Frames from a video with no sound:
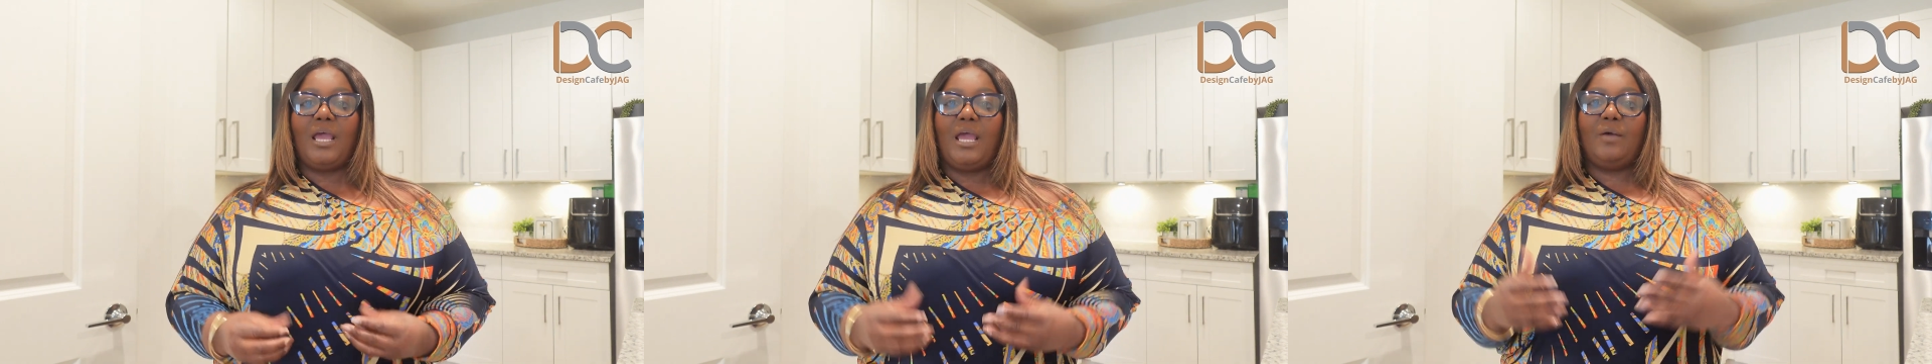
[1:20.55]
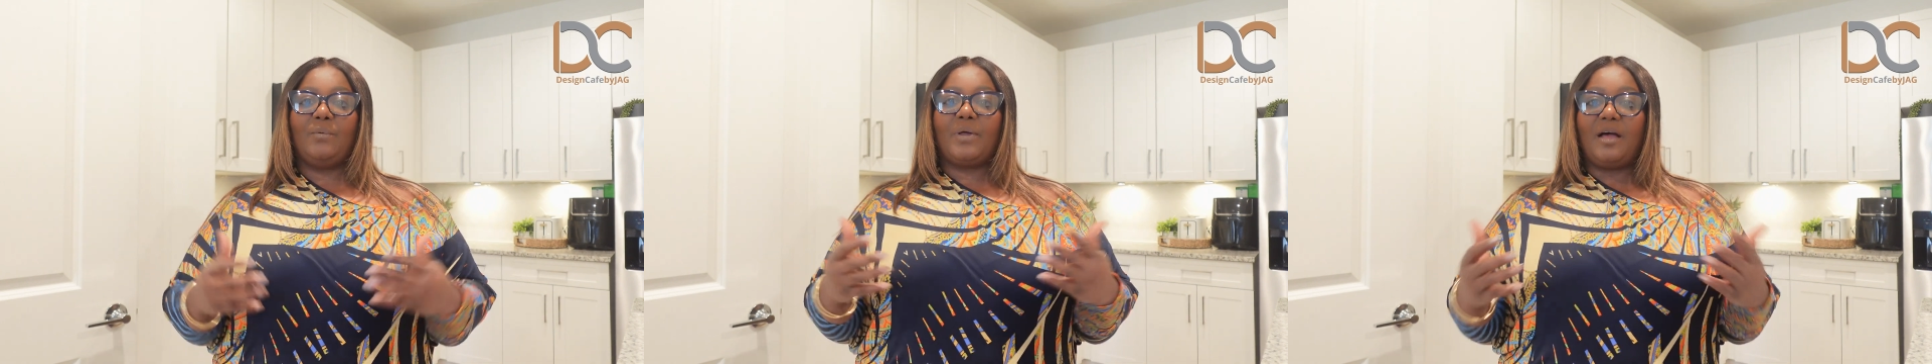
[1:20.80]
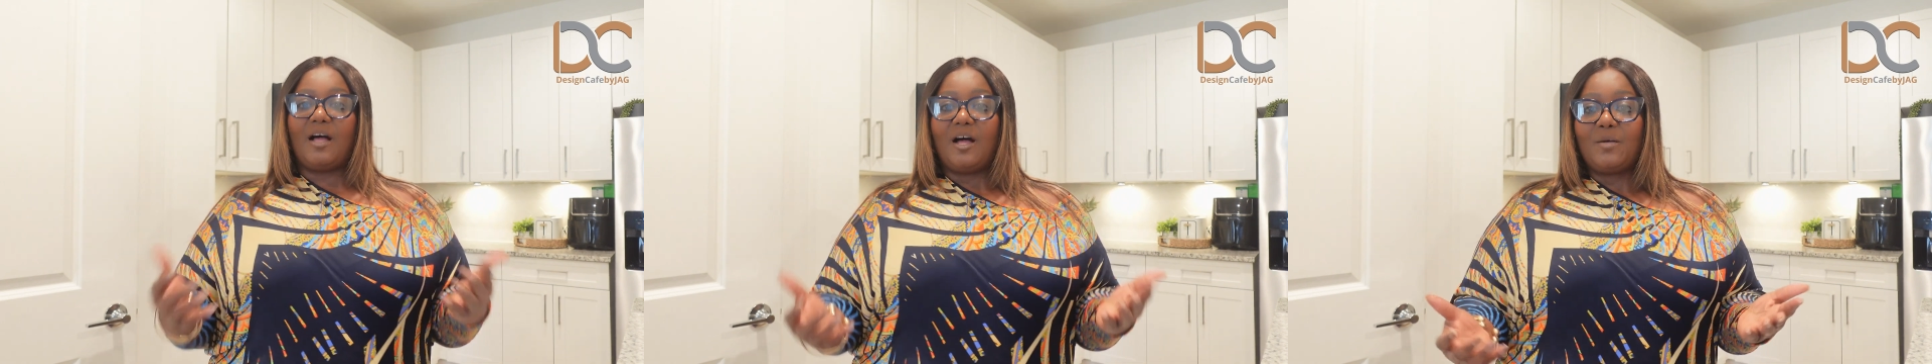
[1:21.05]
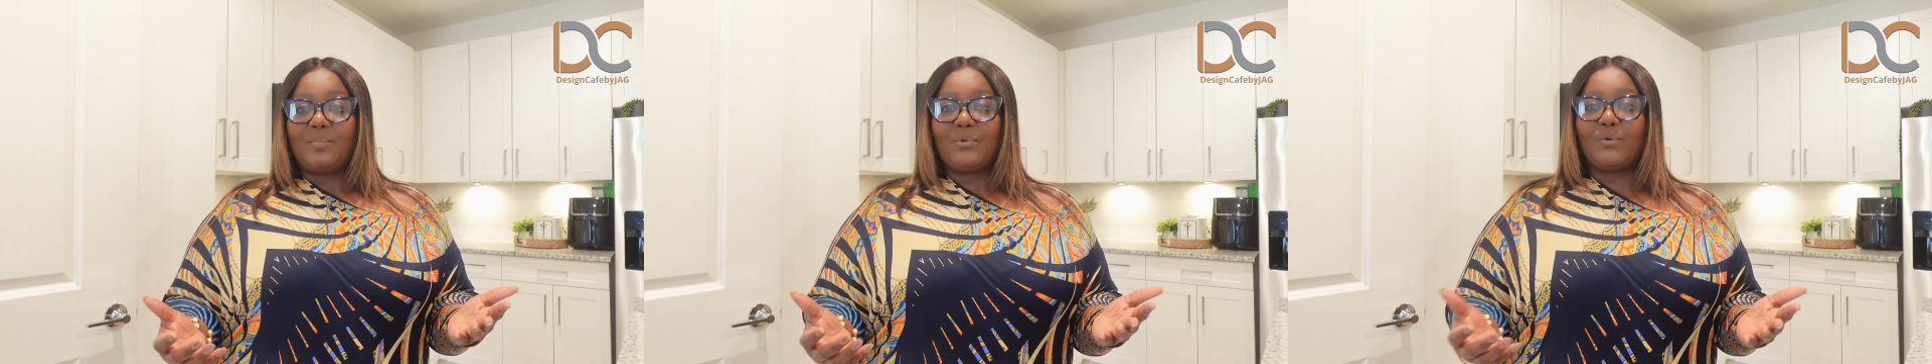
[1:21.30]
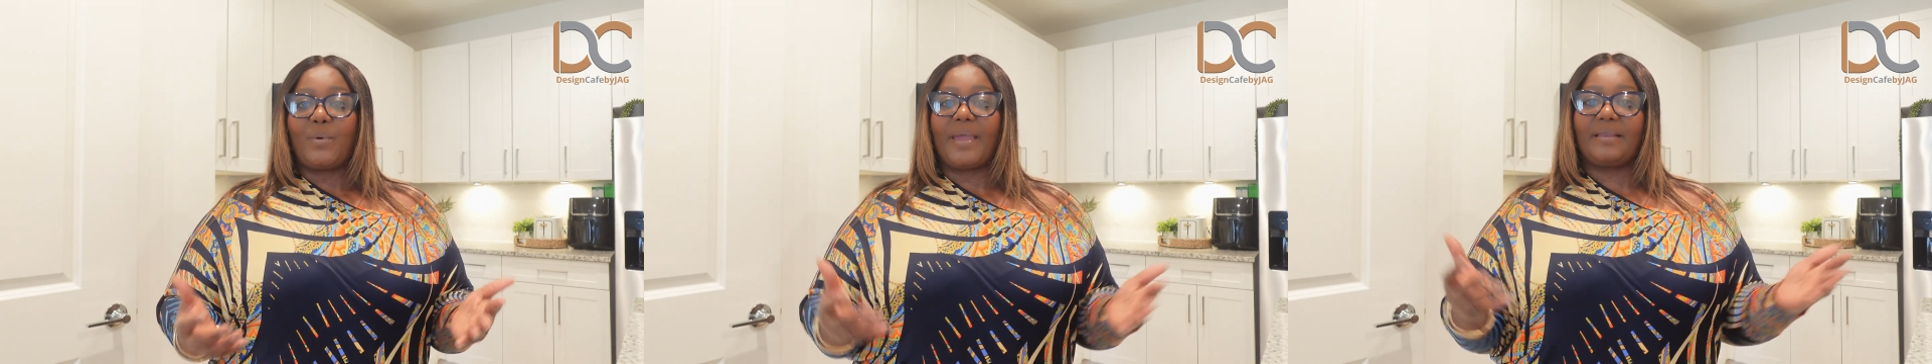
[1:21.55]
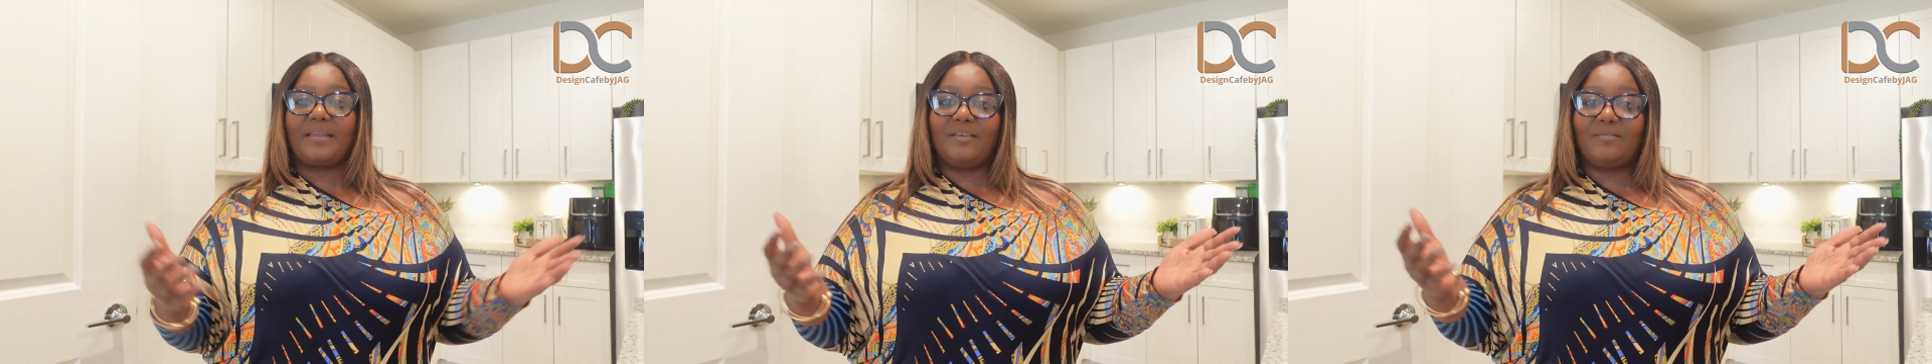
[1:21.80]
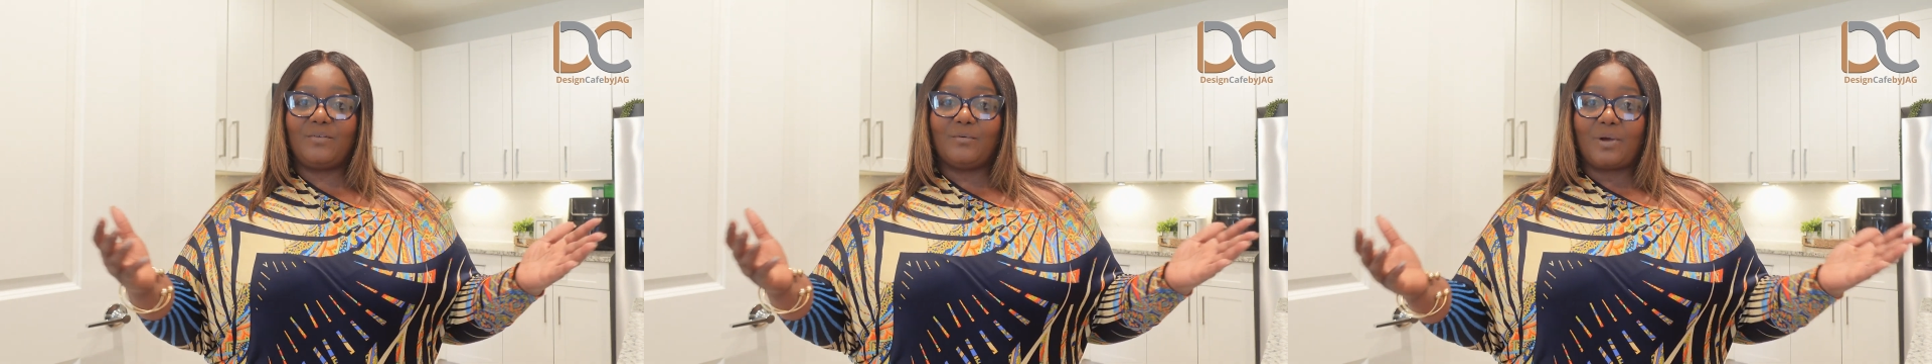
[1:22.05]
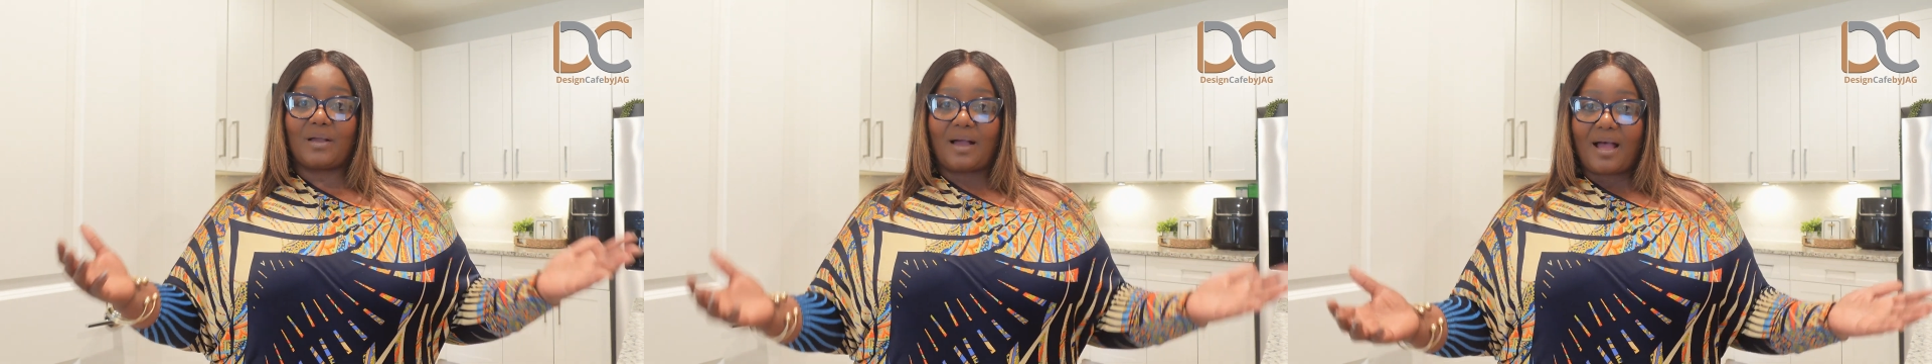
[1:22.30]
it will help you and give
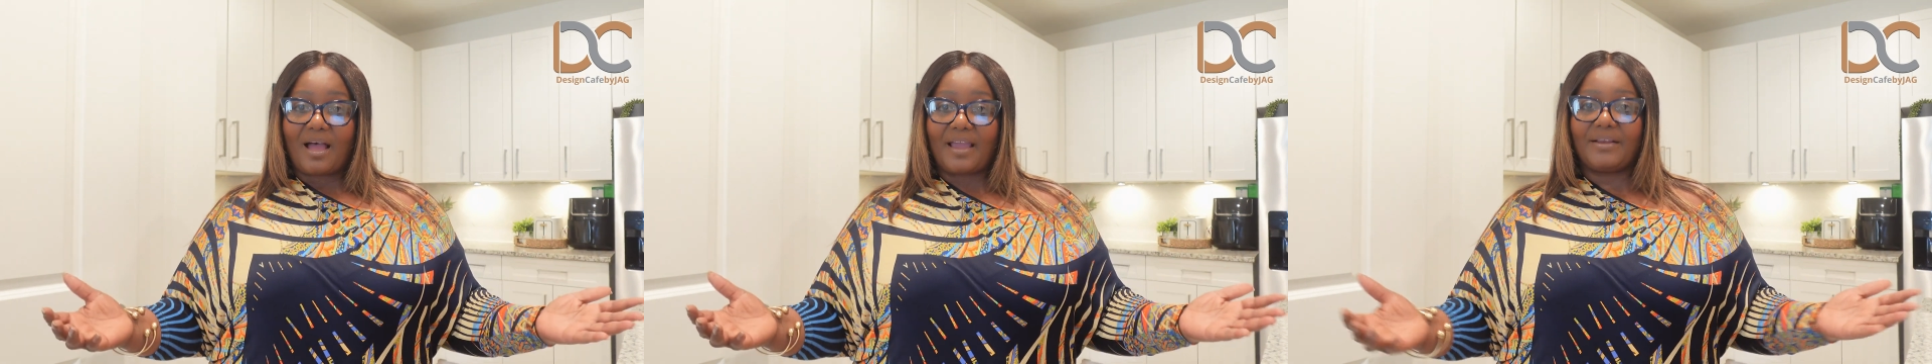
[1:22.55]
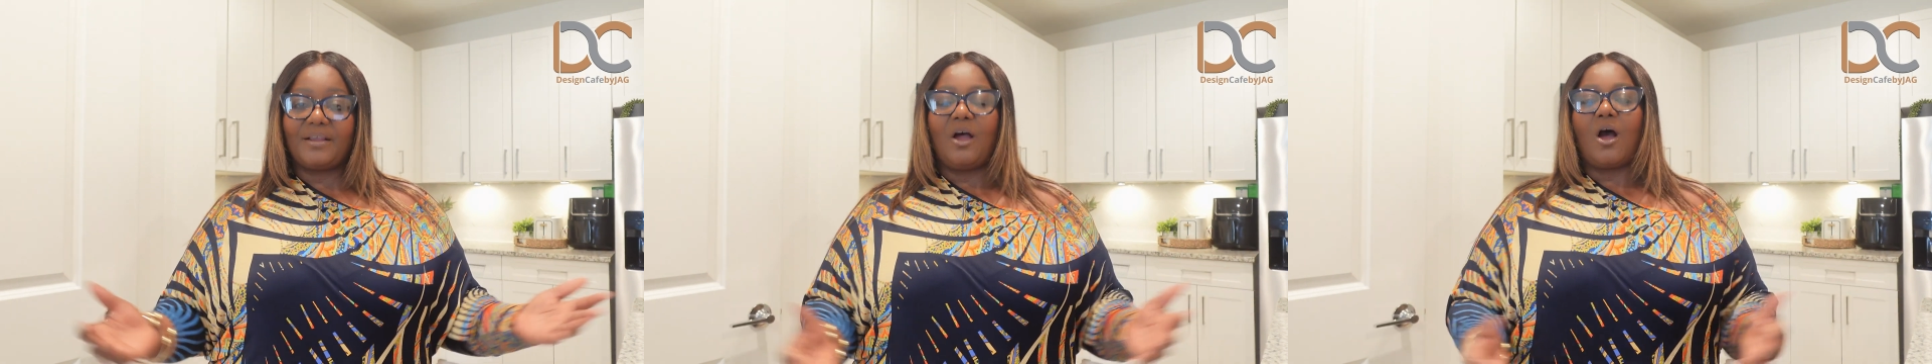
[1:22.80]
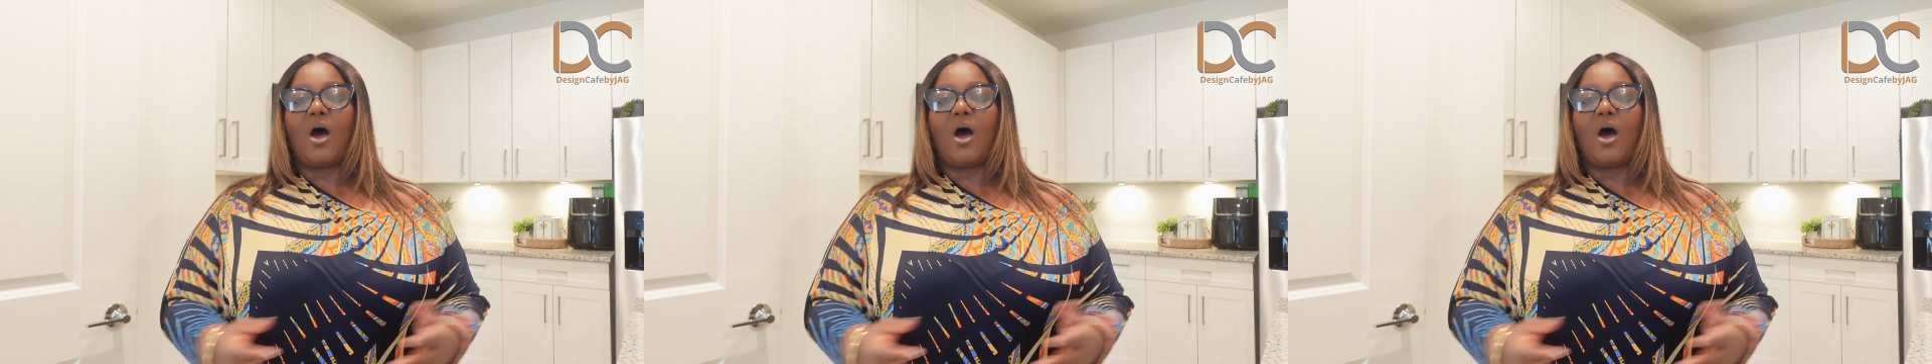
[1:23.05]
you a guide